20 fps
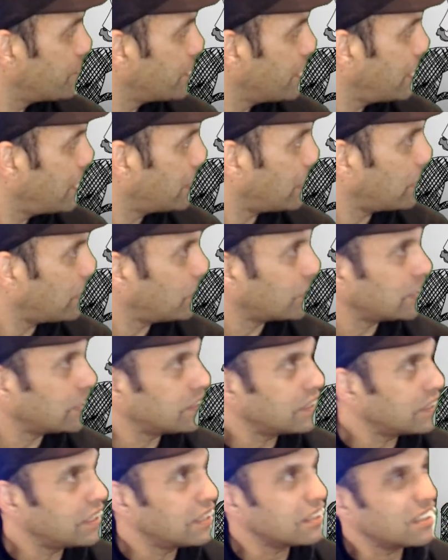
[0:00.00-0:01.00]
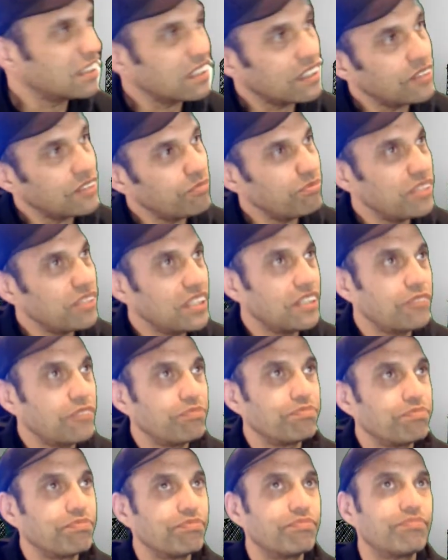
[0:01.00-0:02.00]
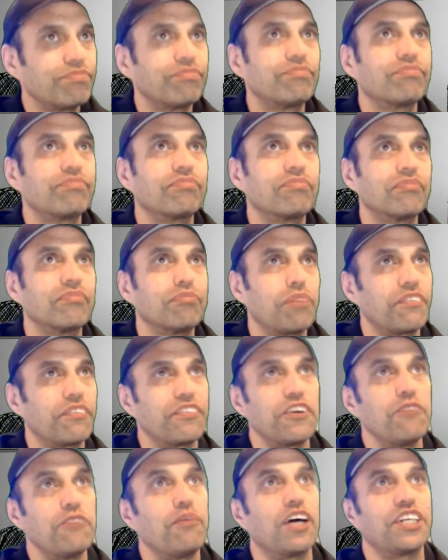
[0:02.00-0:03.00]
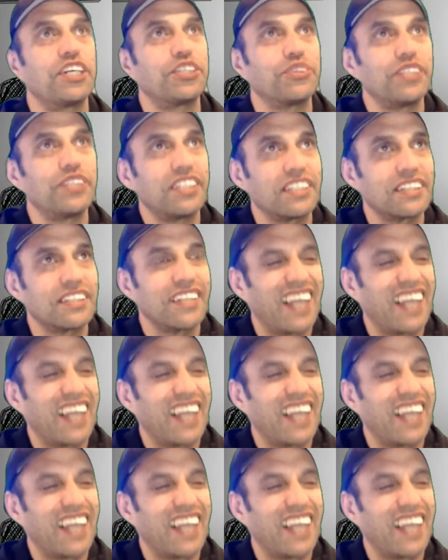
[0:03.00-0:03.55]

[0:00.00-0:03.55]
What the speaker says: and I look at theirs and go, yeah, prefer my choice.